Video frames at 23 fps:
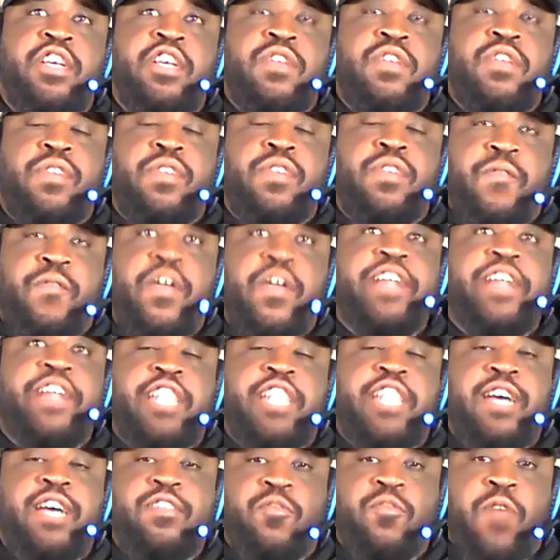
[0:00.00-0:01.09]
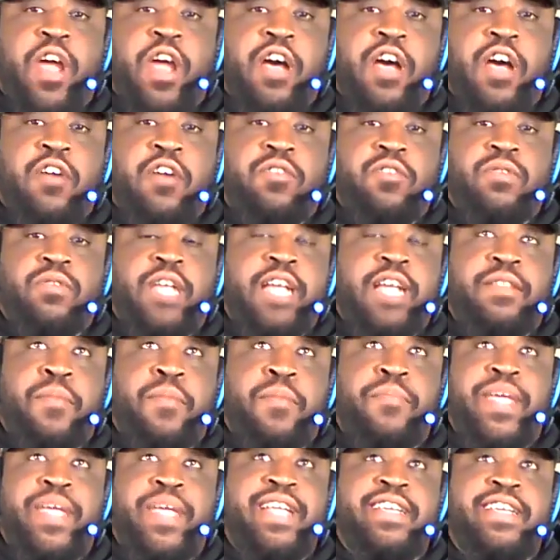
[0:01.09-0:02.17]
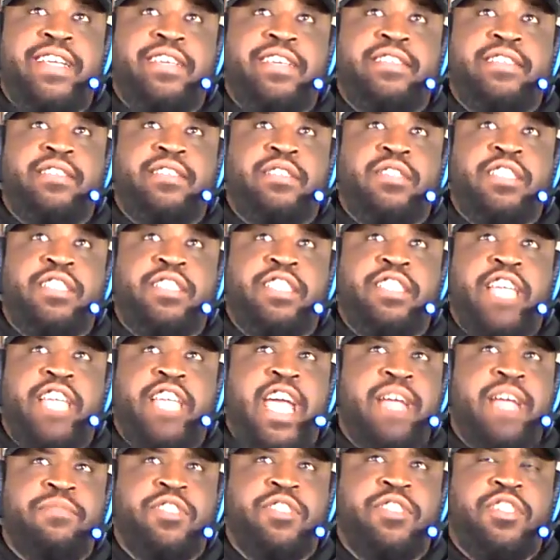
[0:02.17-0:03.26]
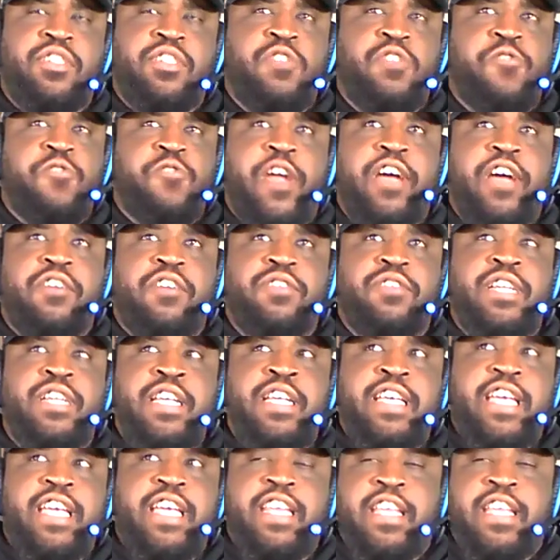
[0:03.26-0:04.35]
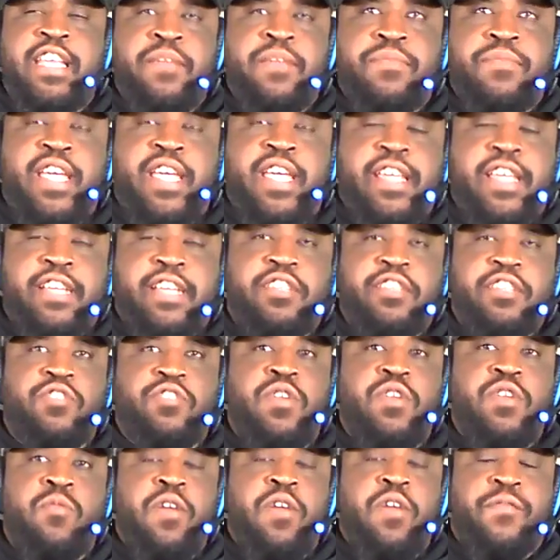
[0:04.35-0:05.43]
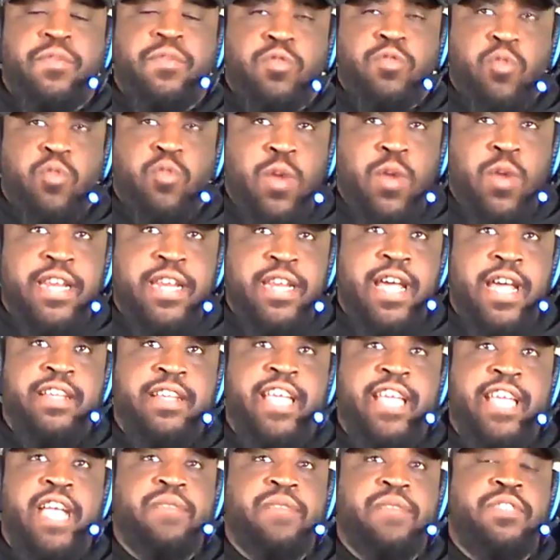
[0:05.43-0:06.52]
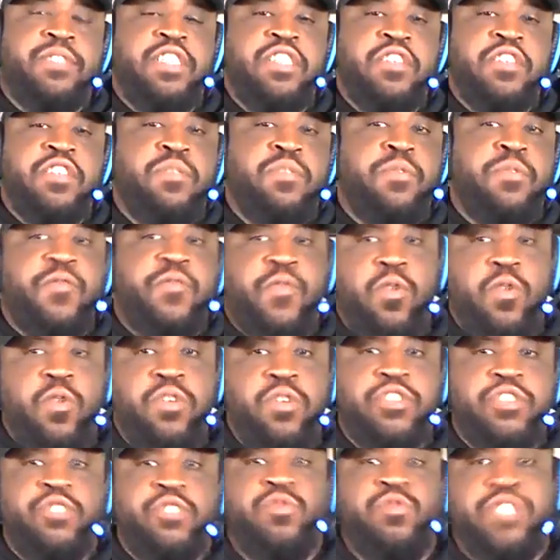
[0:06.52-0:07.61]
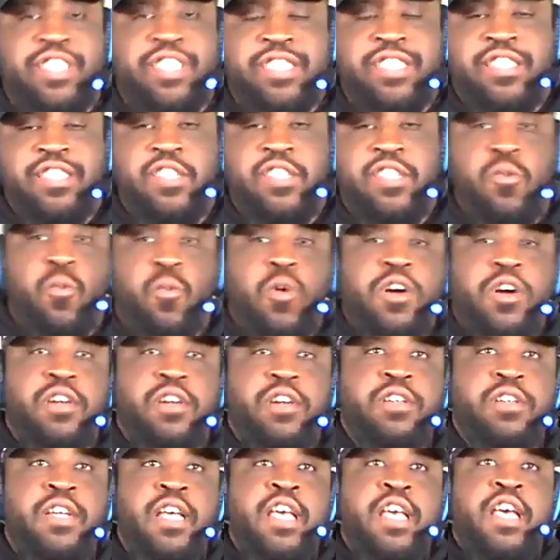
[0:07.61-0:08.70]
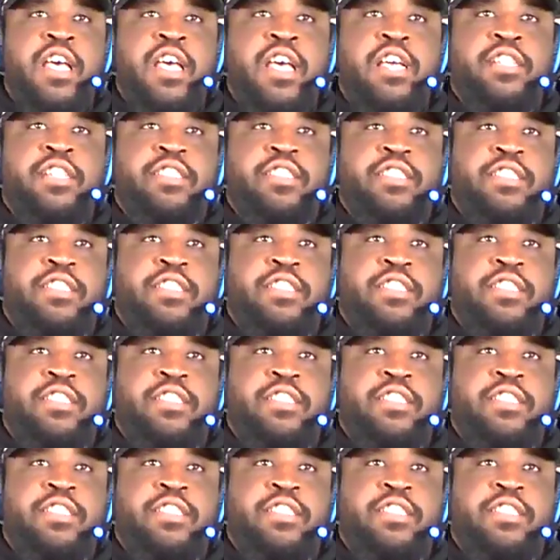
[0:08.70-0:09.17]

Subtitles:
the franchise around, like the biggest game turnaround in NBA history, went from 29 games the year before to 61. Just